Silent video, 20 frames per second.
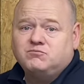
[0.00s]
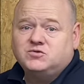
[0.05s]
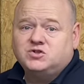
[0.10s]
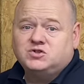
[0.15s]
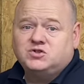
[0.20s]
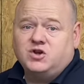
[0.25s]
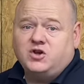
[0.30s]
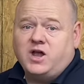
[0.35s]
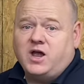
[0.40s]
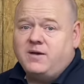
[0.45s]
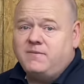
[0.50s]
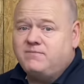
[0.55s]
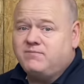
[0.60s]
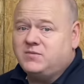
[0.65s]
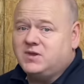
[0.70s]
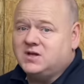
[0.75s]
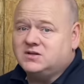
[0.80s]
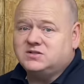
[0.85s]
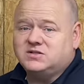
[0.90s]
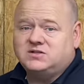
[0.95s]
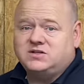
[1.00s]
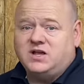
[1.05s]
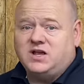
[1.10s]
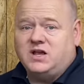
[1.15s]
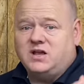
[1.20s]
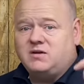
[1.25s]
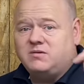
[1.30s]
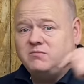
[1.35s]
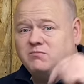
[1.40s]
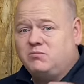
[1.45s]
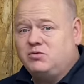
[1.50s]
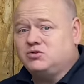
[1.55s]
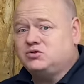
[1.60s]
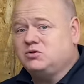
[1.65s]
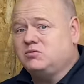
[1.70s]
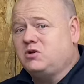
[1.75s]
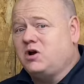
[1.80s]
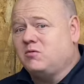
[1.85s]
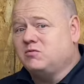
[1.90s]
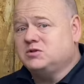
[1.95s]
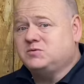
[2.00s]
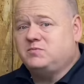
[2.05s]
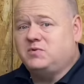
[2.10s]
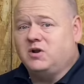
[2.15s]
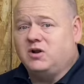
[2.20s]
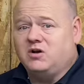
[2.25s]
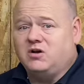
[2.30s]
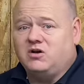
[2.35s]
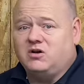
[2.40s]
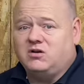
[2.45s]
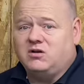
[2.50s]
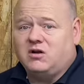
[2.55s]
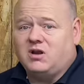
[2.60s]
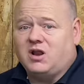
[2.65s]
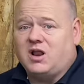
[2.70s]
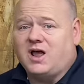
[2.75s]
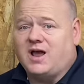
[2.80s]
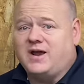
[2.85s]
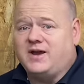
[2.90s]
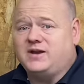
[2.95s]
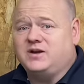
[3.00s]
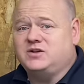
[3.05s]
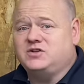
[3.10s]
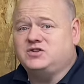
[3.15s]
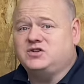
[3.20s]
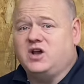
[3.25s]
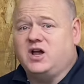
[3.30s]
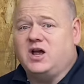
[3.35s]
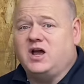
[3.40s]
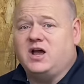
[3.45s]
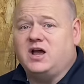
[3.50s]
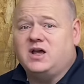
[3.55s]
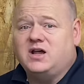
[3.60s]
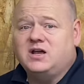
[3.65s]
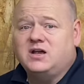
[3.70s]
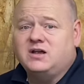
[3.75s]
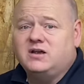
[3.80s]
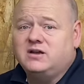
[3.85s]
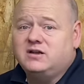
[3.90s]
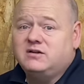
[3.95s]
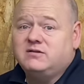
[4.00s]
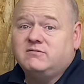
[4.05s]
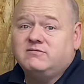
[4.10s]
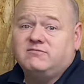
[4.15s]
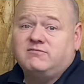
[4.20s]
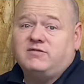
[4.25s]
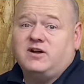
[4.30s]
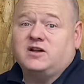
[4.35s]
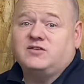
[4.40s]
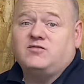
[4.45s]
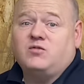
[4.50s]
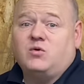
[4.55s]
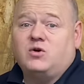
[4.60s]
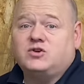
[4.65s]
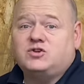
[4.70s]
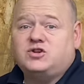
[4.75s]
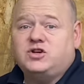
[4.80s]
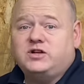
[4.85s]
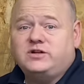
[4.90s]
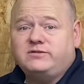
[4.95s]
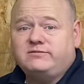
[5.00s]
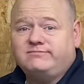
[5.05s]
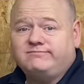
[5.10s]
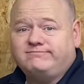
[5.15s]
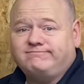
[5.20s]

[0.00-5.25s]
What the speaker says: So yeah, as I say, put some comments below, like, share. Thanks for watching.